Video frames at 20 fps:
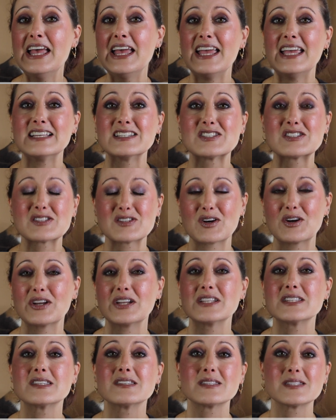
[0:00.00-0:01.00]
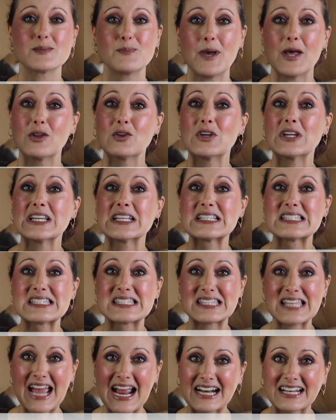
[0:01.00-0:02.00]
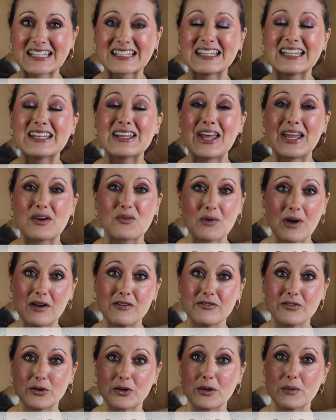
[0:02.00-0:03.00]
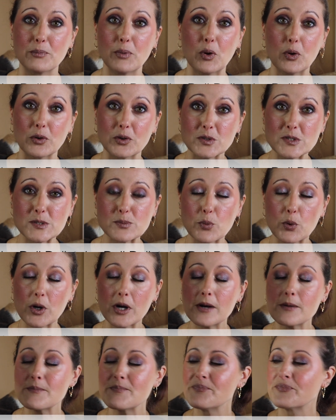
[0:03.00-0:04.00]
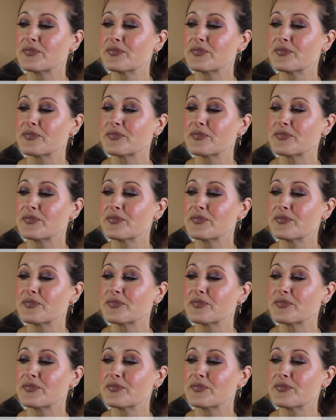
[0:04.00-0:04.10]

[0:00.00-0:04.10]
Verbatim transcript: it started to smell exactly like Ralph Lauren Polo Sport.